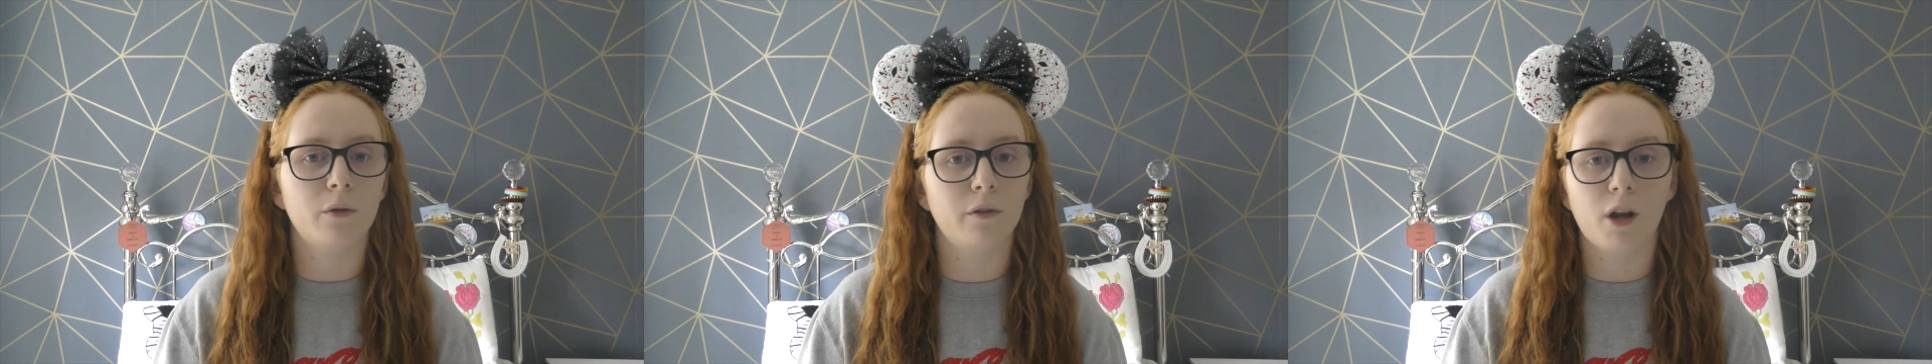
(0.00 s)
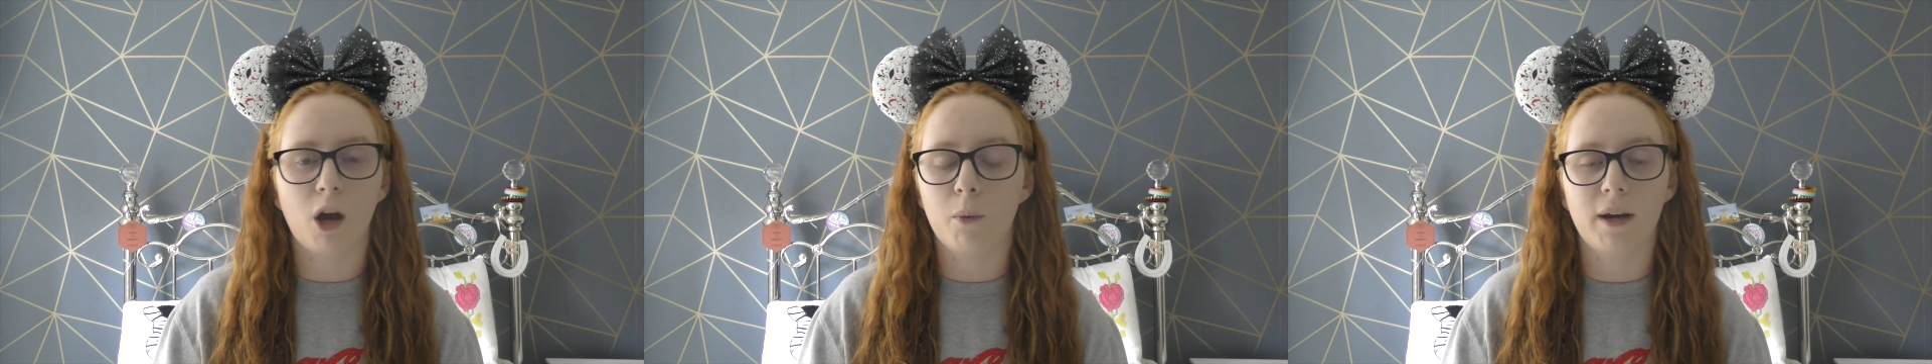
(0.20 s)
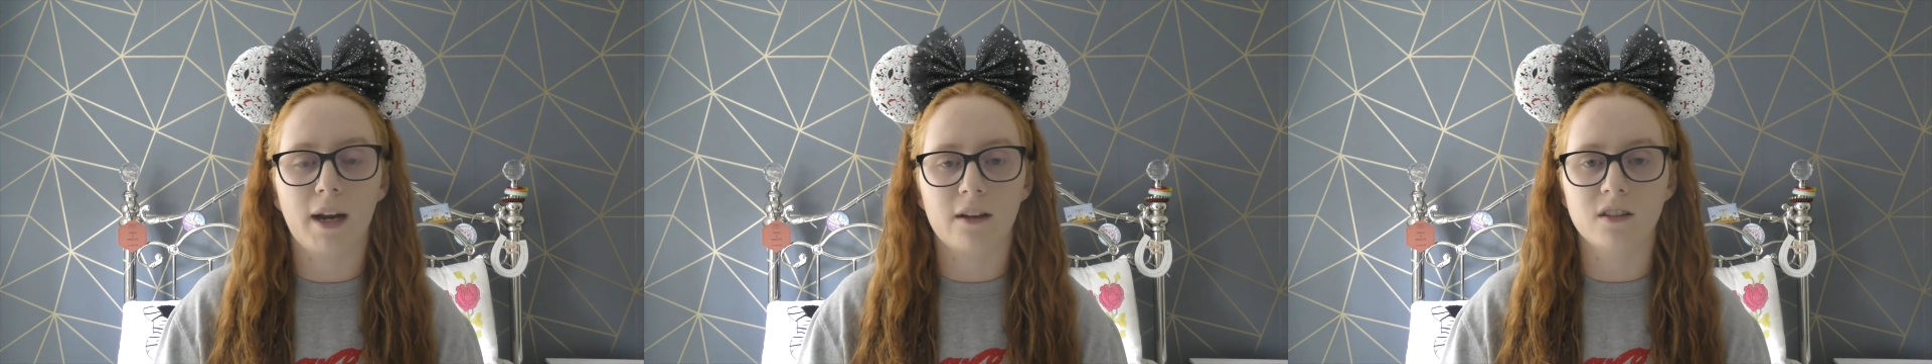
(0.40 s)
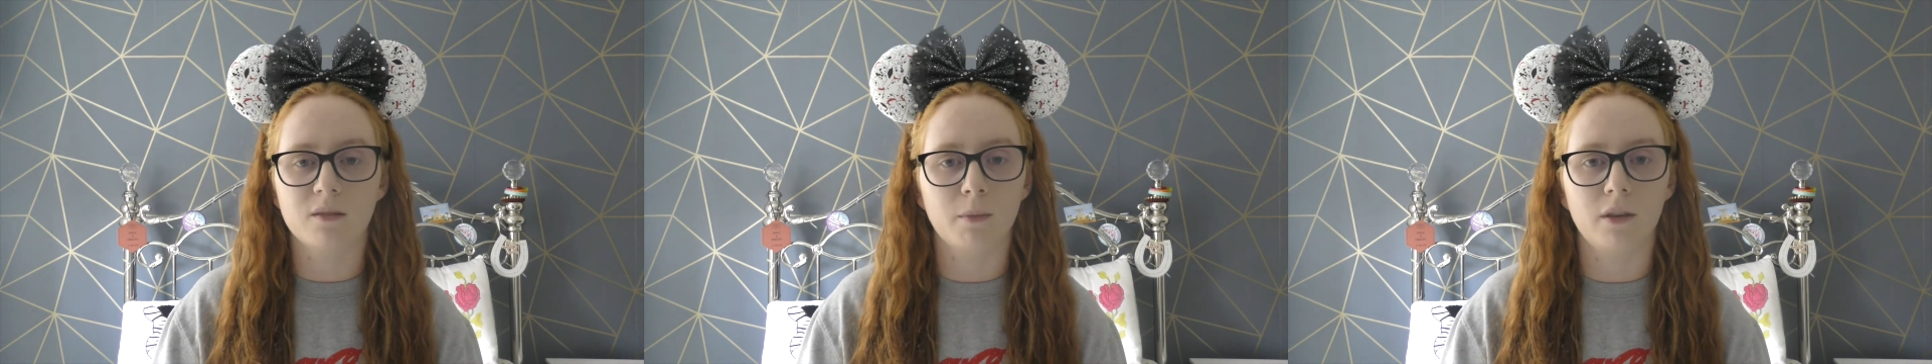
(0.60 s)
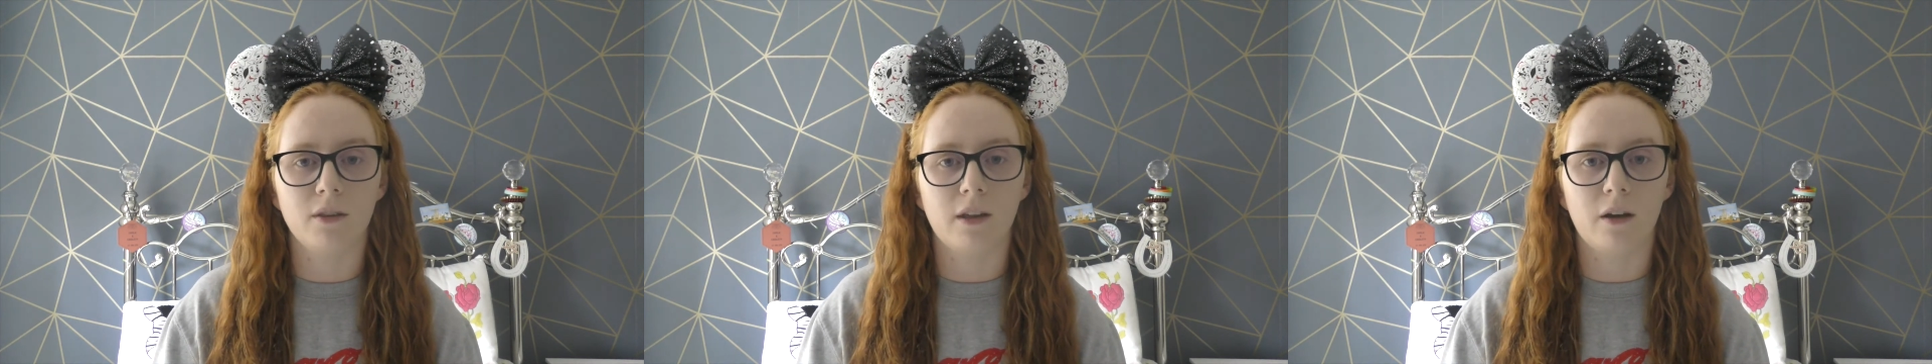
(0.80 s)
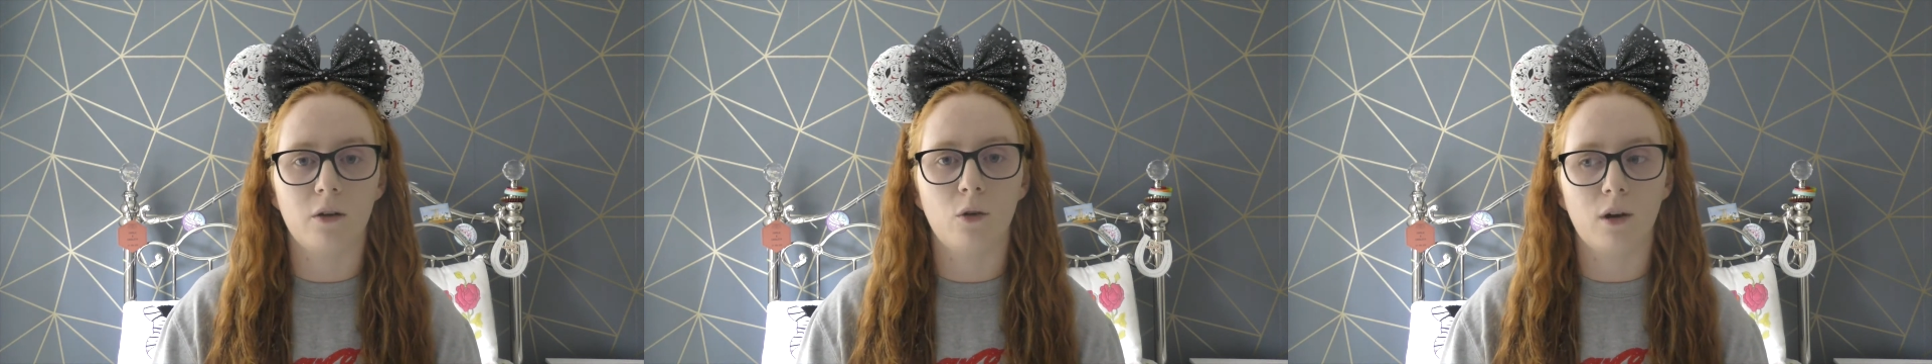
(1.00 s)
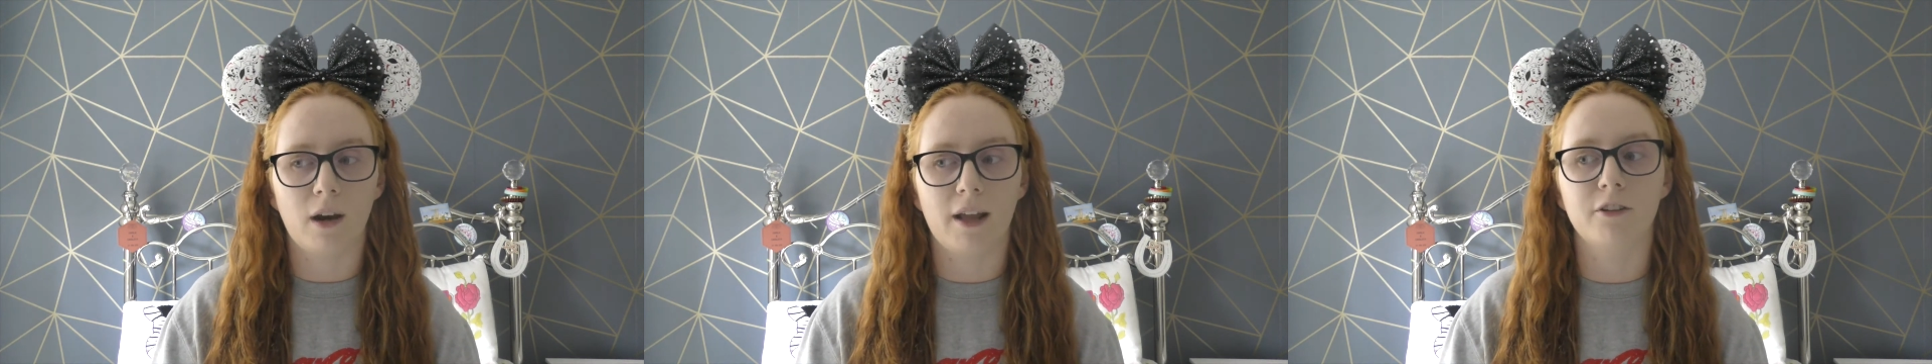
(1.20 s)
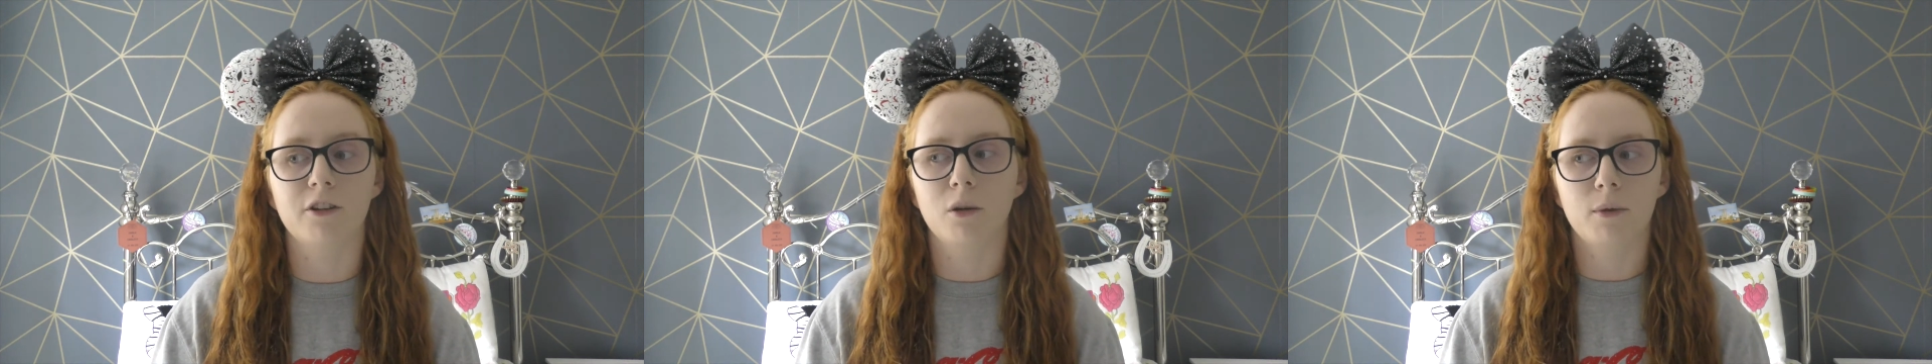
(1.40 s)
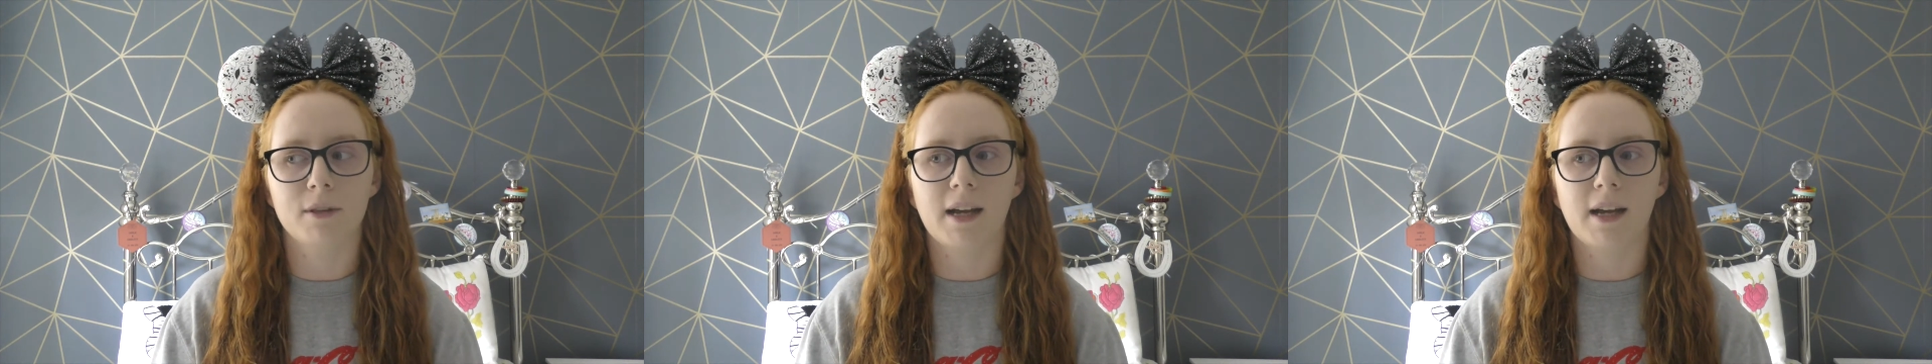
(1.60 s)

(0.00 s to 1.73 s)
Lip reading: no announcement that Orlando was